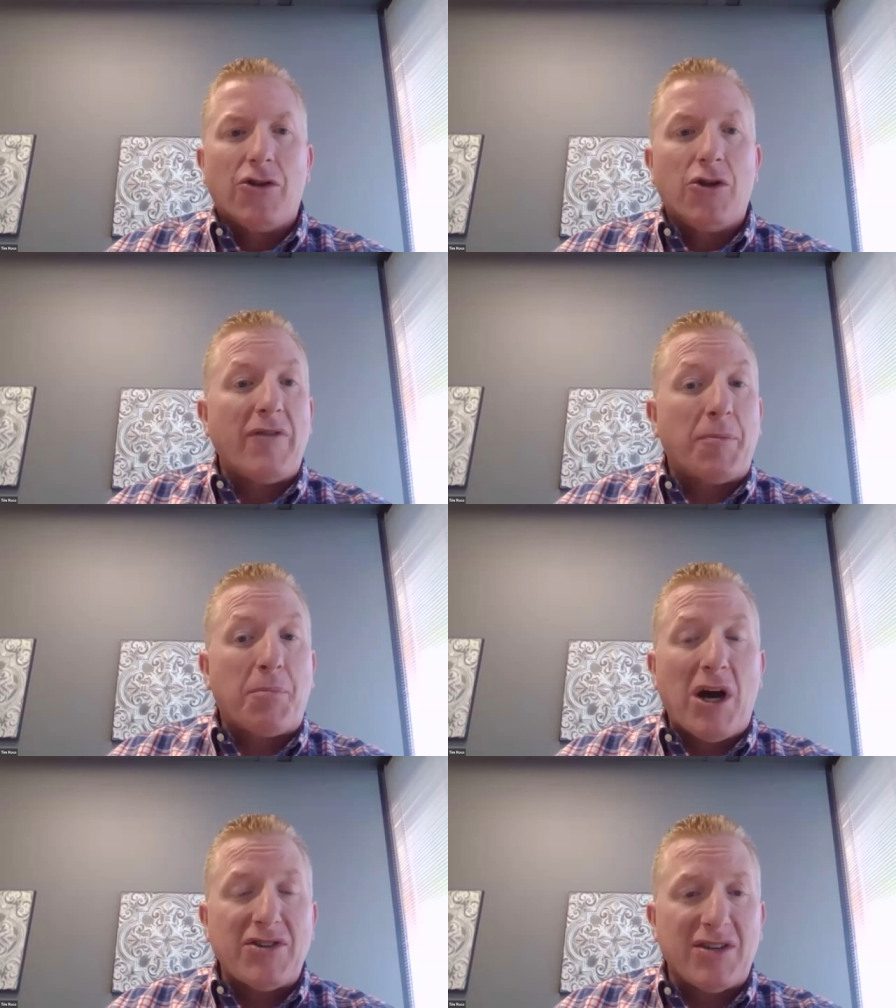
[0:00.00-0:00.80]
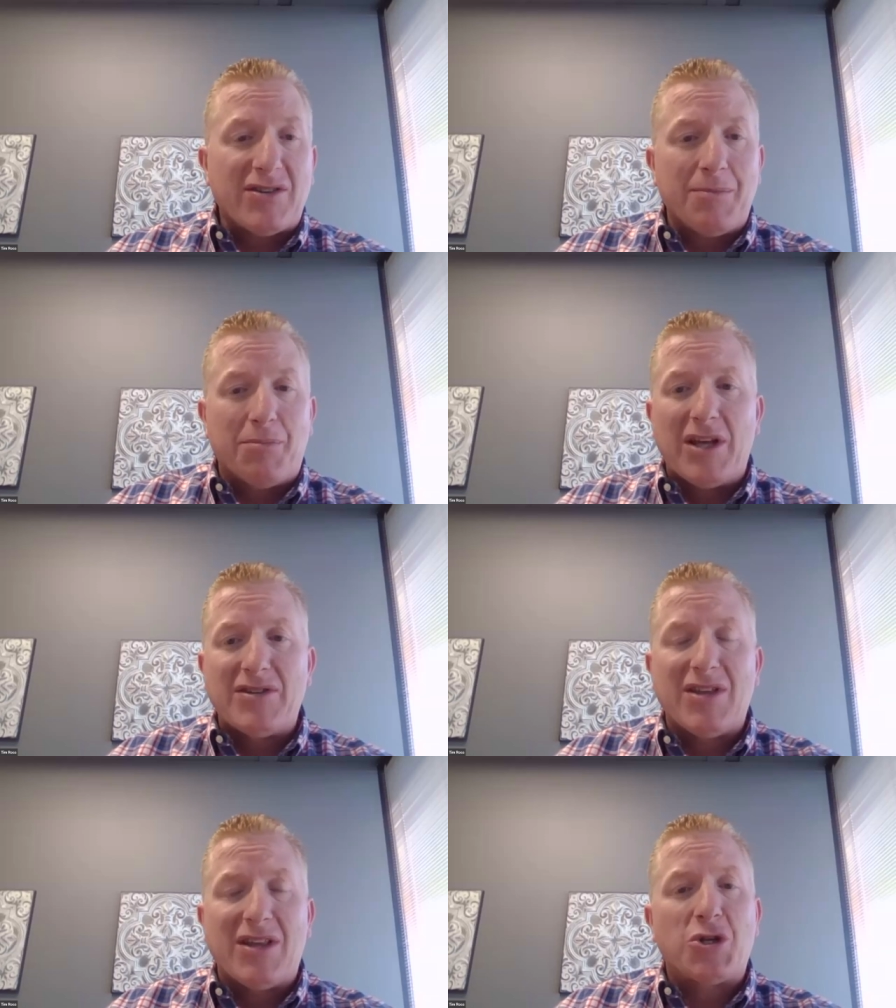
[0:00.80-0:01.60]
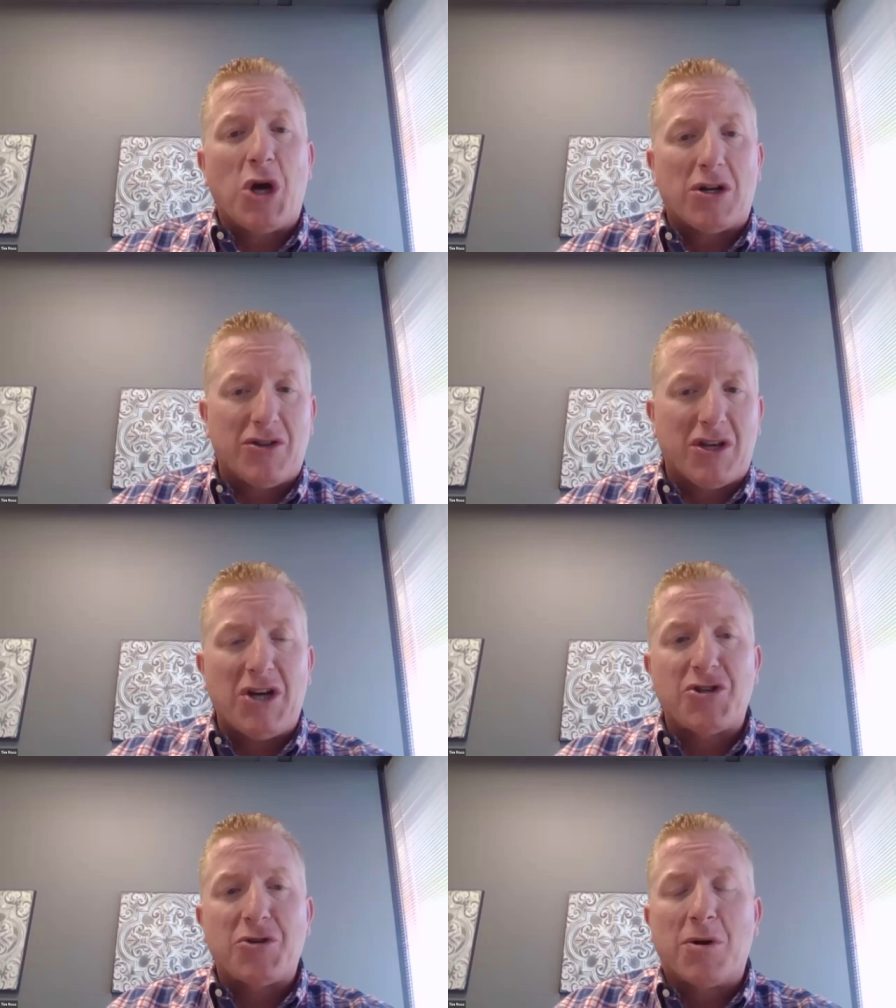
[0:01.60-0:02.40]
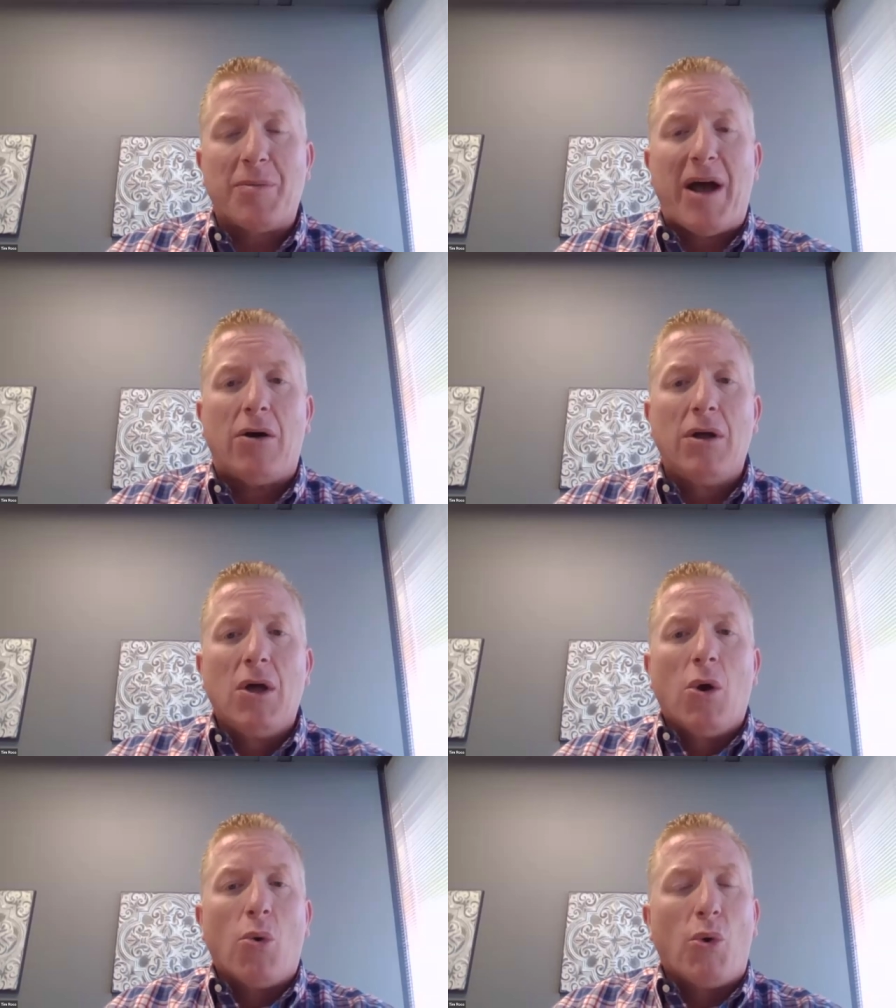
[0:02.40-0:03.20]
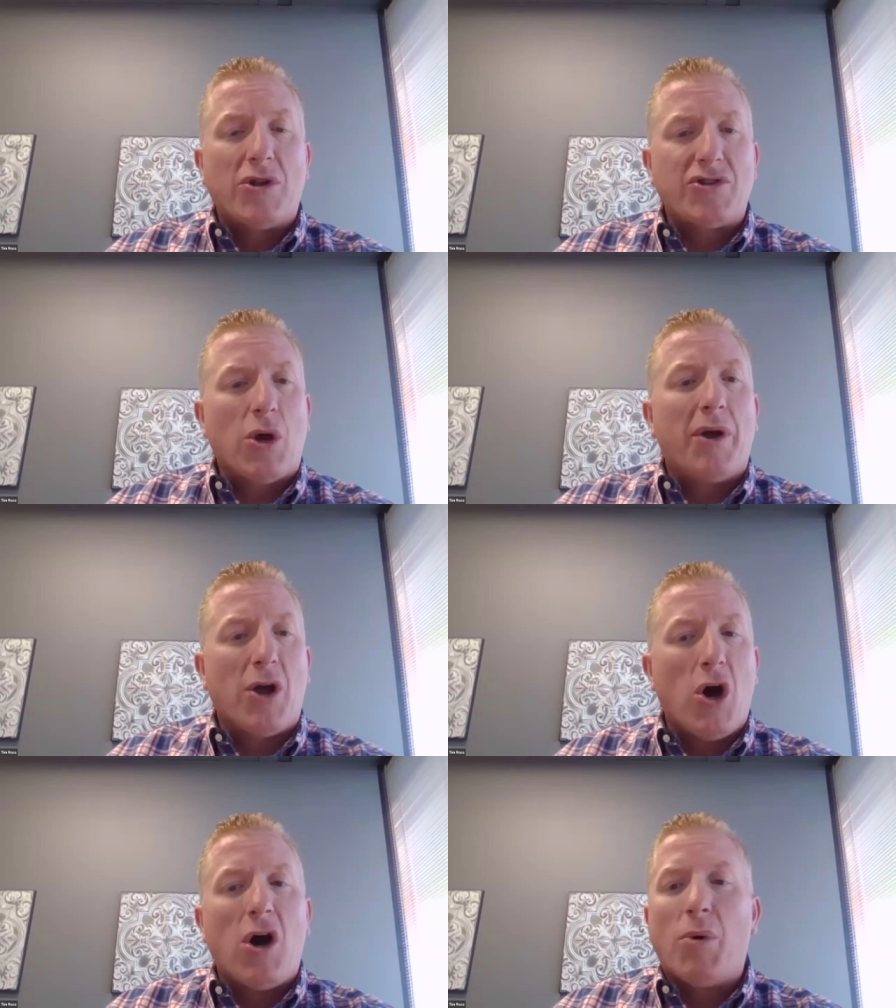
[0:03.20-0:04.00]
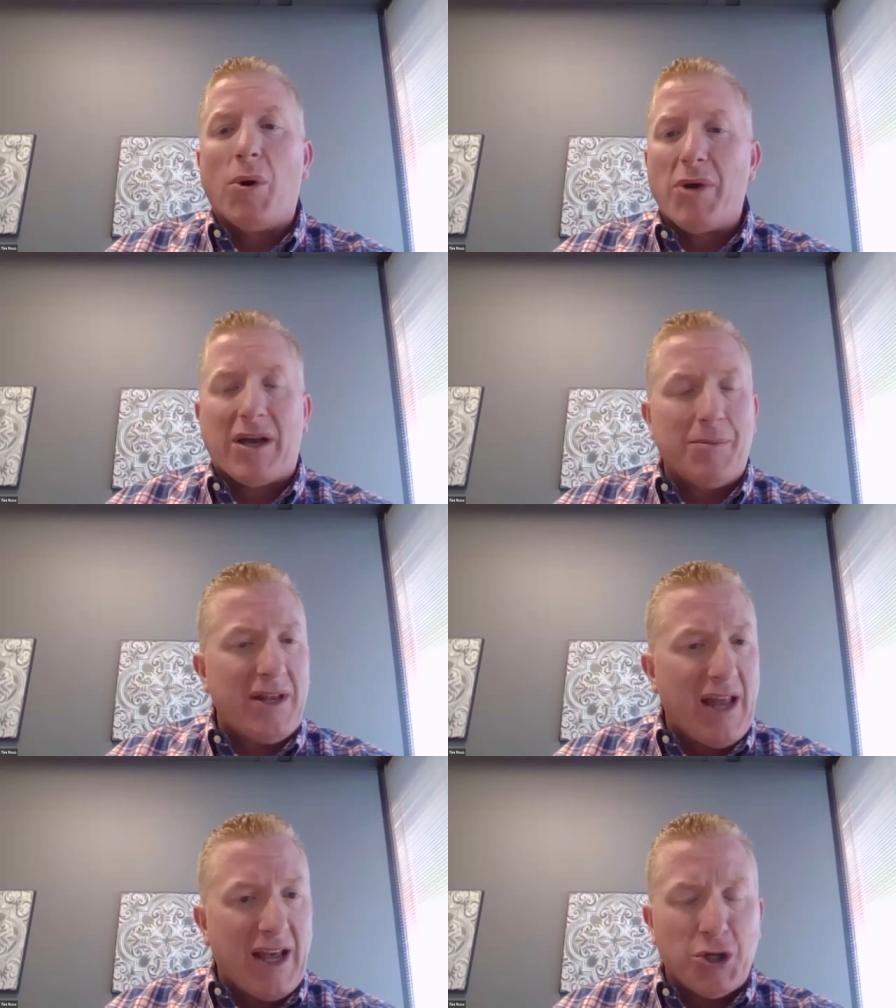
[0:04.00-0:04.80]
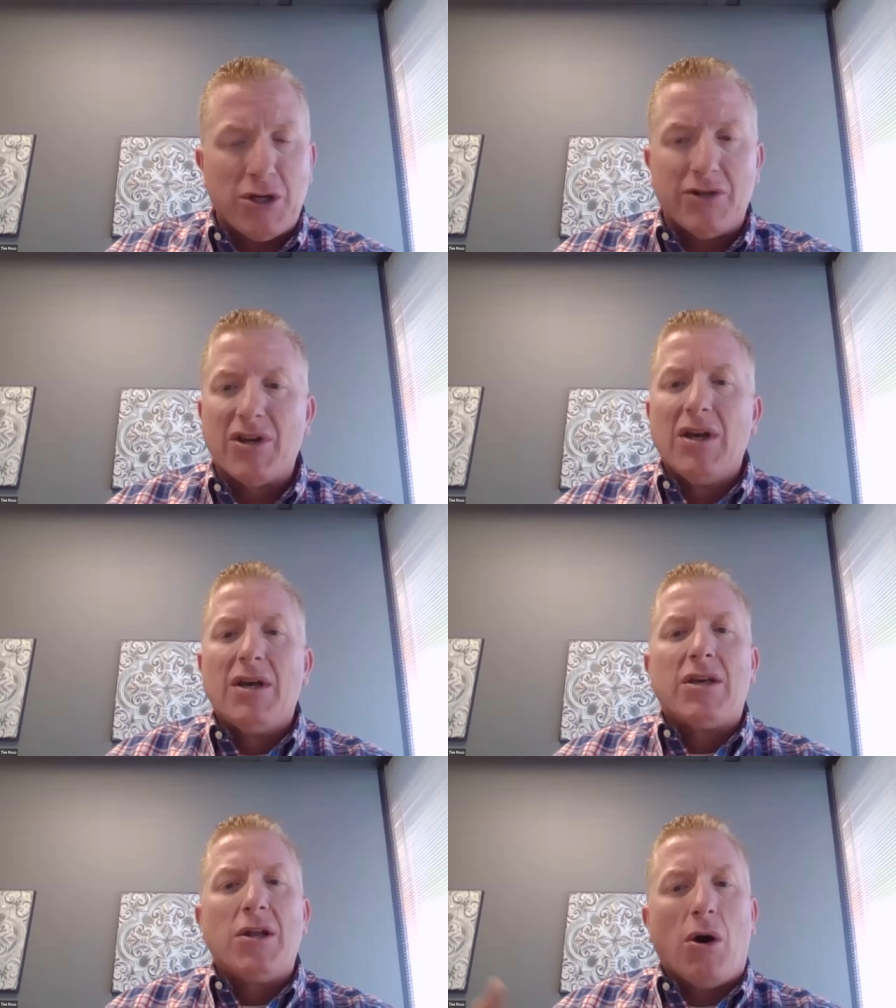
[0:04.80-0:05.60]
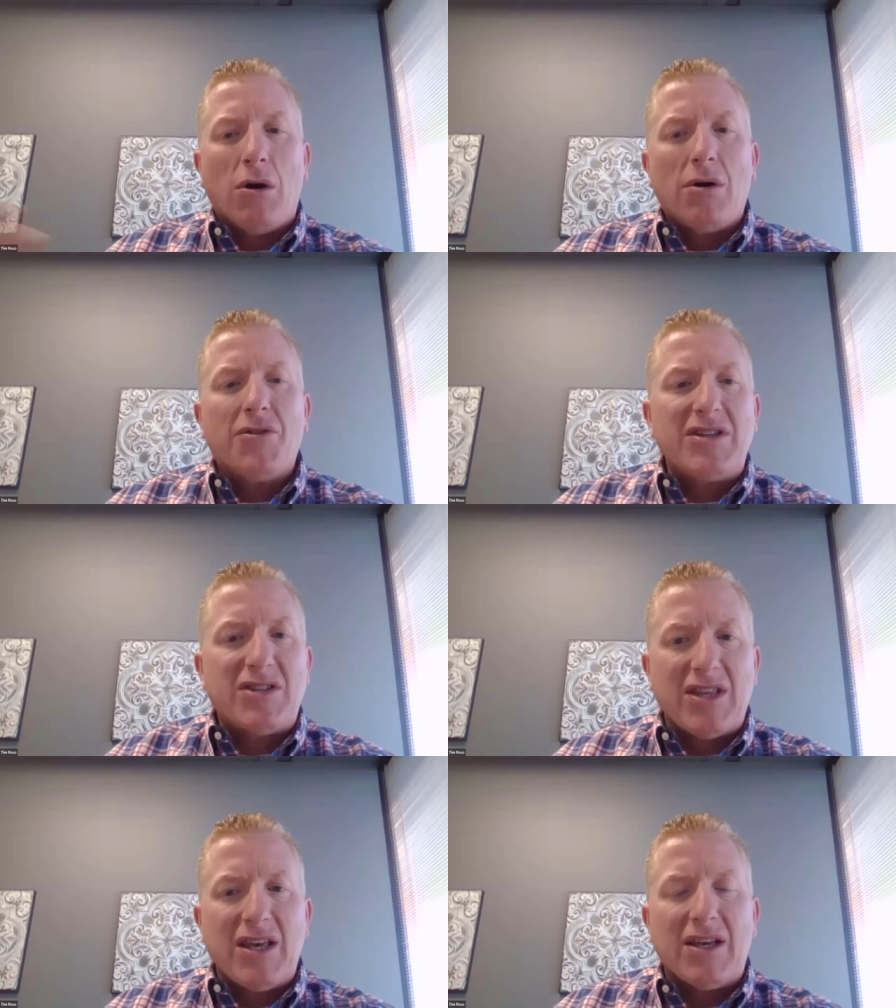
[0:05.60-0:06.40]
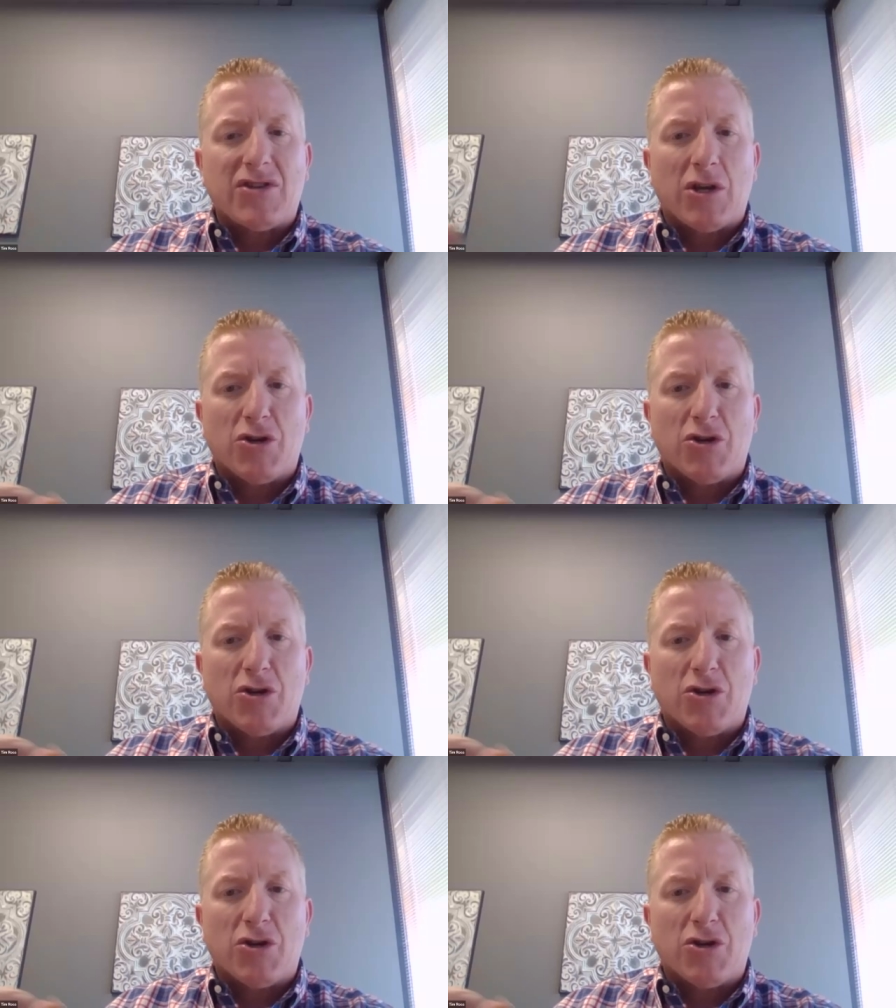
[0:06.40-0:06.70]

Do you have a process in place then to talk to the customer about what's going on, what recommendations, all these things.